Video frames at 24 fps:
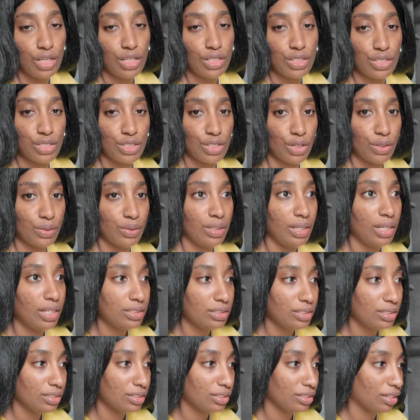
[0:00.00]
So the
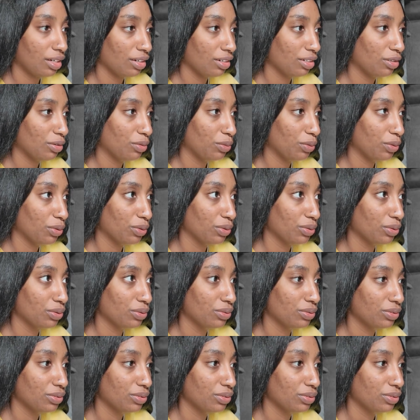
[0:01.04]
Etsy stock will,